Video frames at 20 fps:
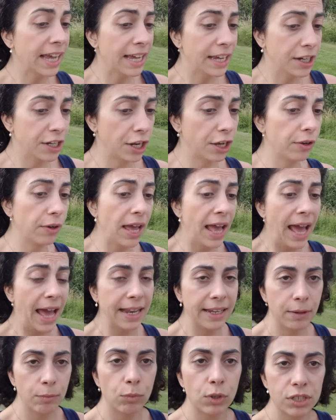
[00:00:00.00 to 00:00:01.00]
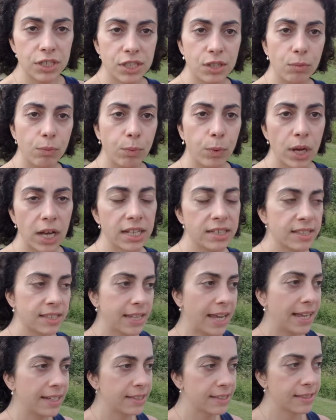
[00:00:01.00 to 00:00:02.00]
you know, and then what's the worst
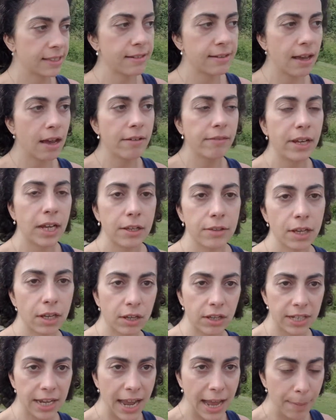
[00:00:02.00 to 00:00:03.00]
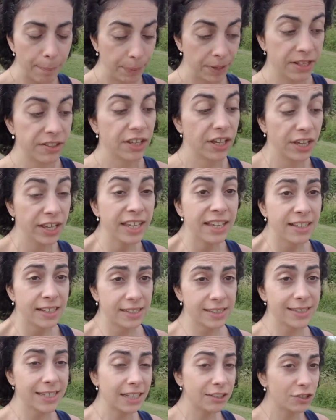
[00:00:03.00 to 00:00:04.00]
case scenario that could happen? That
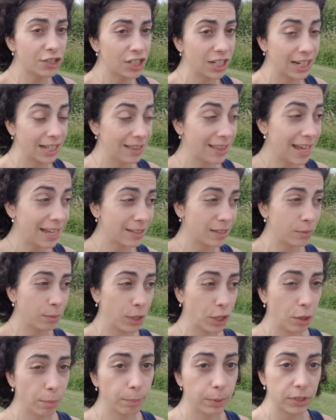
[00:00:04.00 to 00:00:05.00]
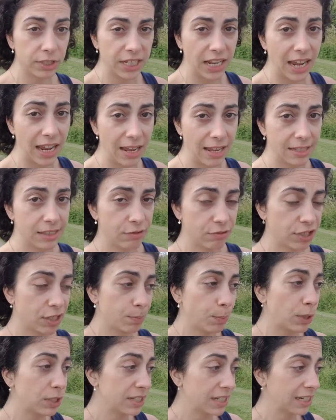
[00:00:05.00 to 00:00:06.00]
essentially that's what your body is
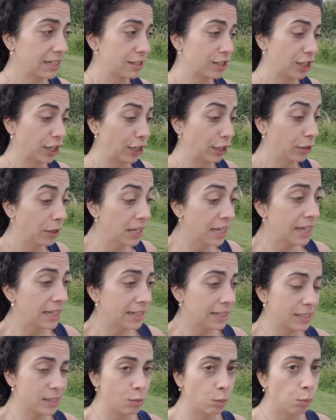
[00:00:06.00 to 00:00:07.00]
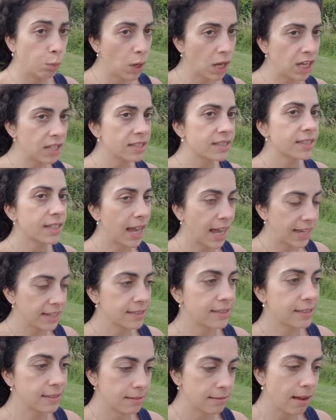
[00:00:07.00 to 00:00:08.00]
responding to, this worst case
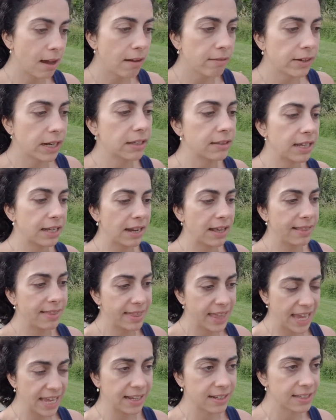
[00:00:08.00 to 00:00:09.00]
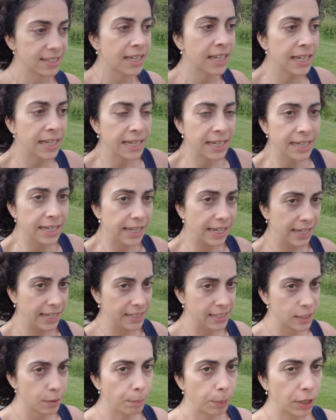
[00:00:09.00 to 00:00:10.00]
scenario that it thinks
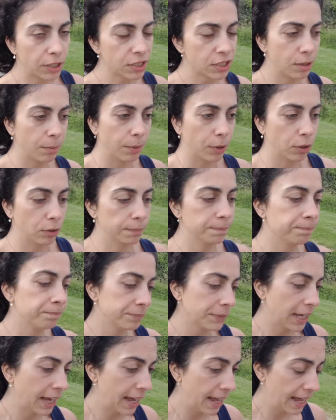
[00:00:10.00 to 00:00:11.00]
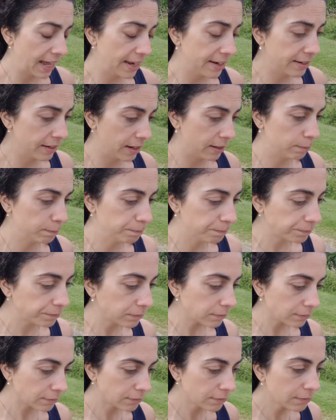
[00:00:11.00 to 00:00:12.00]
is possible. And
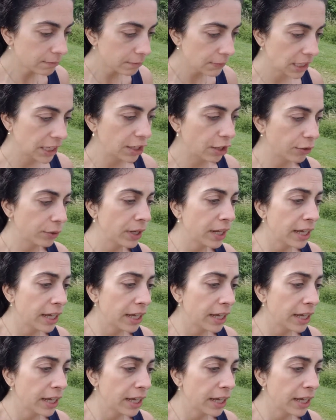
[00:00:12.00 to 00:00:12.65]
you know,